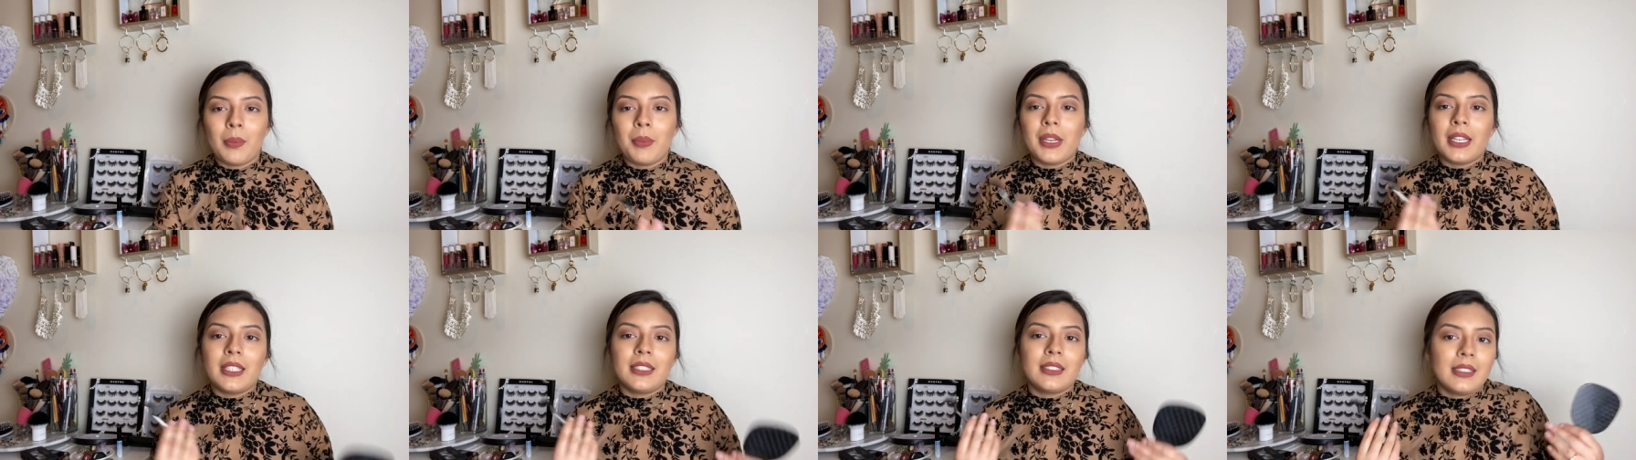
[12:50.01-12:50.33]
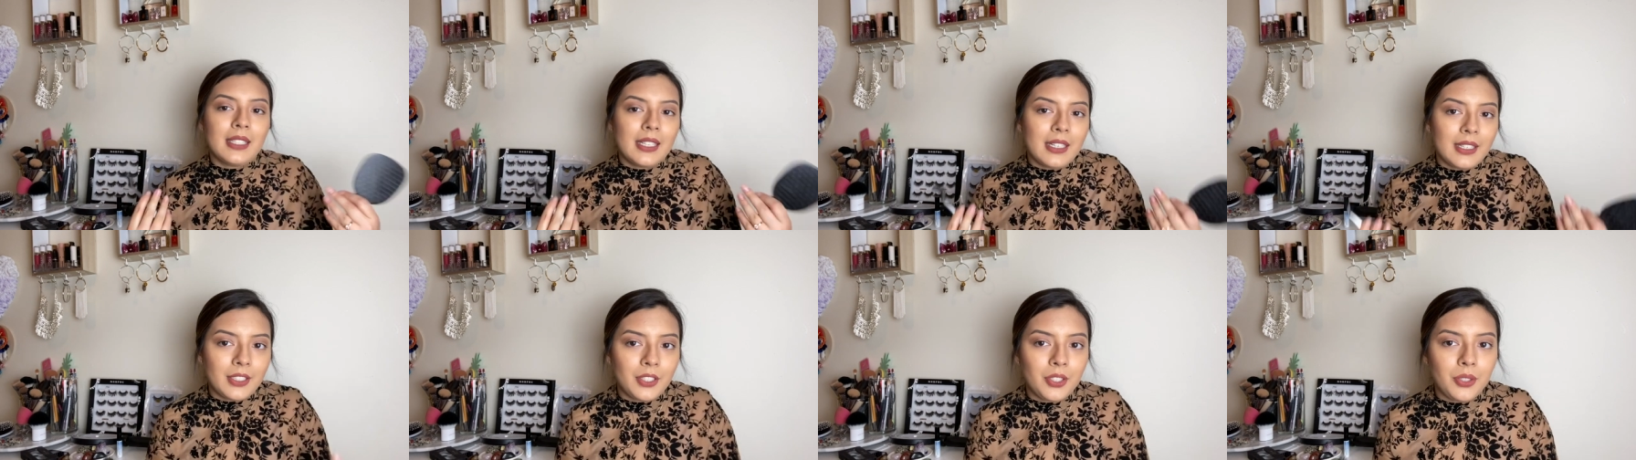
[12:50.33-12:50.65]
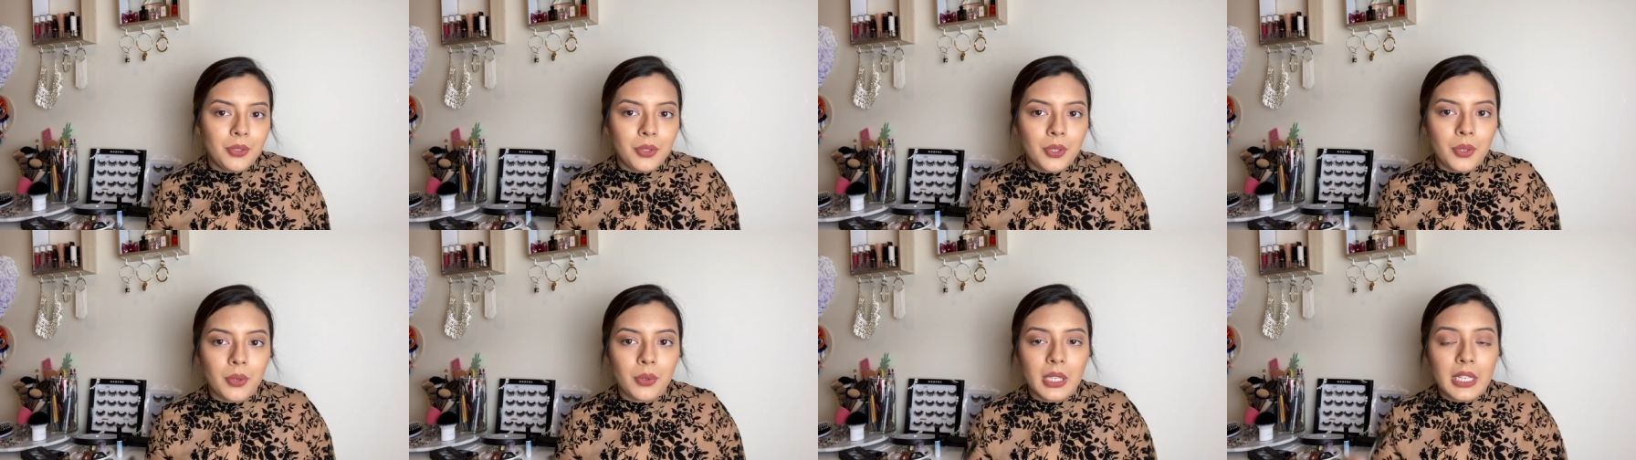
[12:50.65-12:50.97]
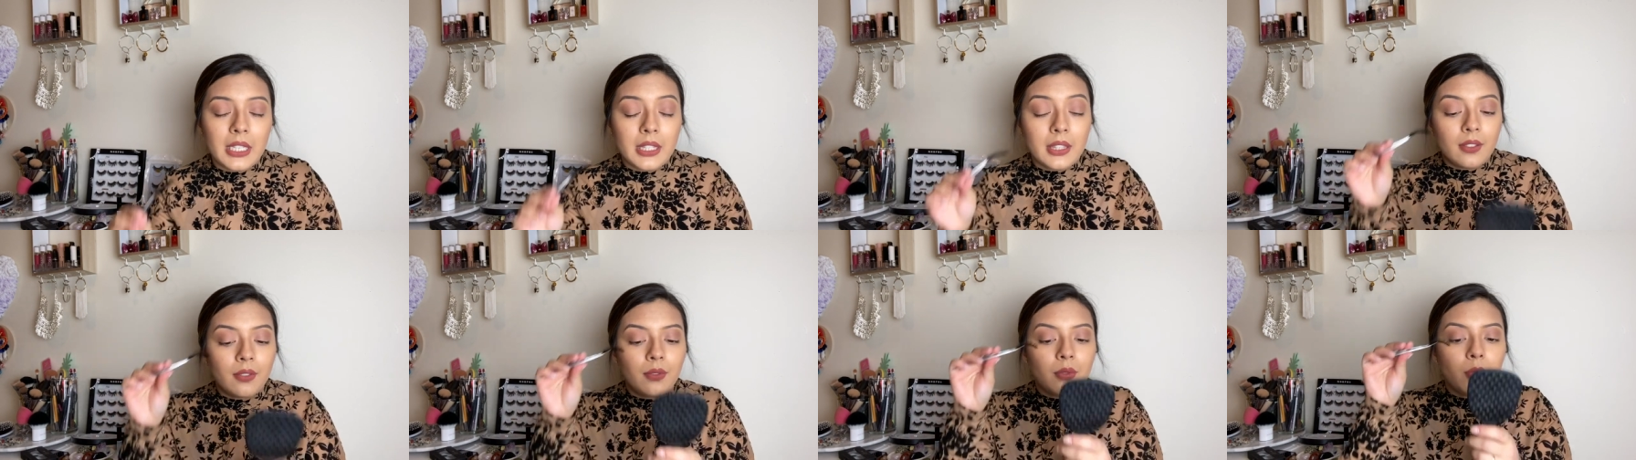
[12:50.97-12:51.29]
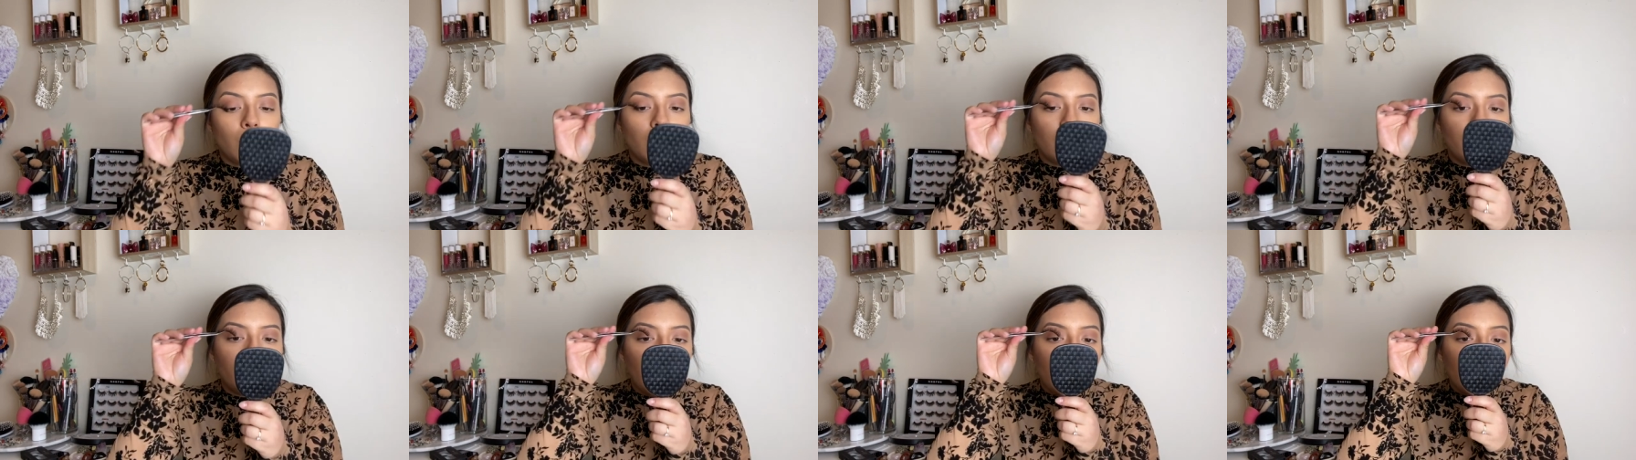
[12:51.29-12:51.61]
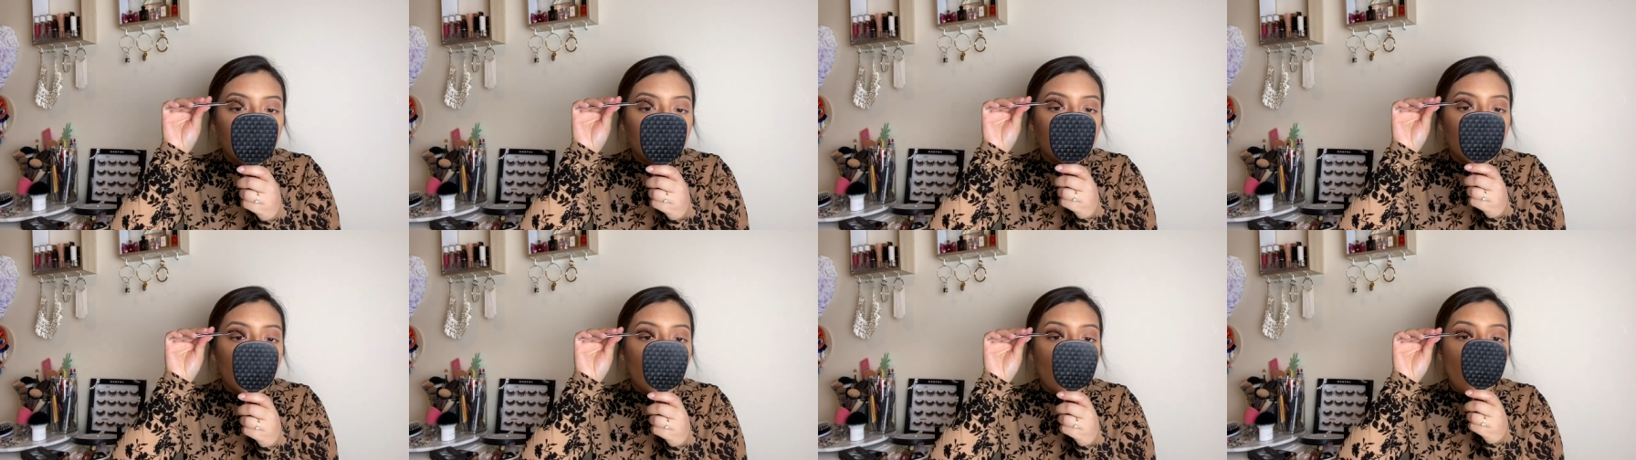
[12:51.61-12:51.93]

because then you don't get the full effect.